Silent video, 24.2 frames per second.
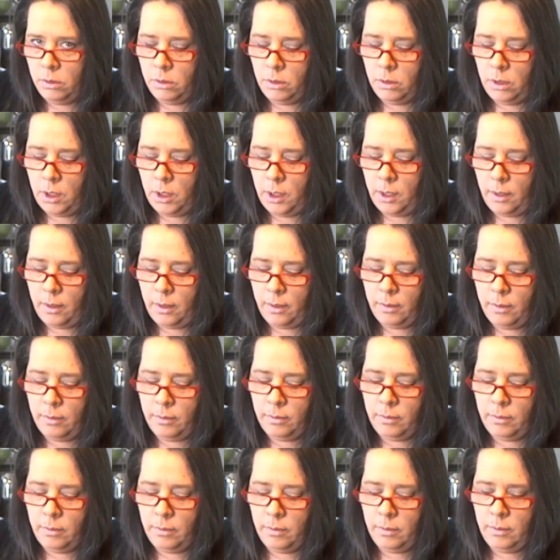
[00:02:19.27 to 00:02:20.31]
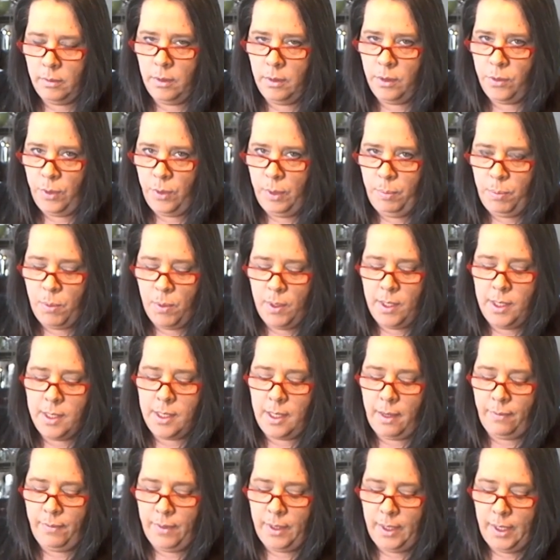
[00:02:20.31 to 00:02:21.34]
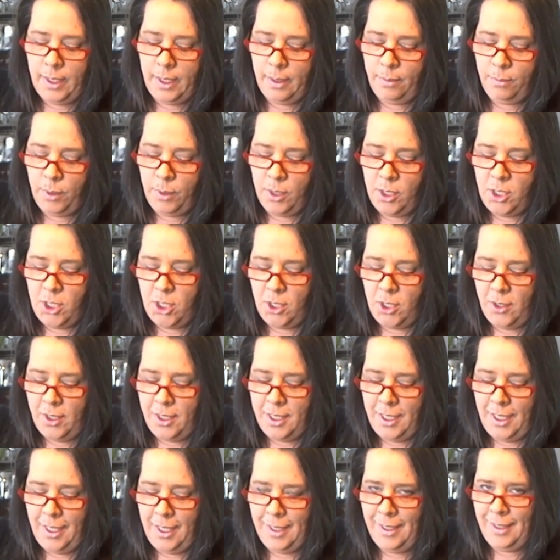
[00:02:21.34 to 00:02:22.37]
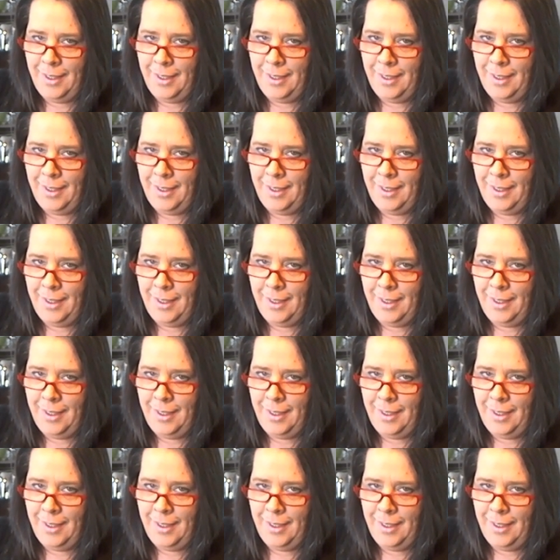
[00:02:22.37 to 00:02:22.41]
3.7, and I'm going to show it to you.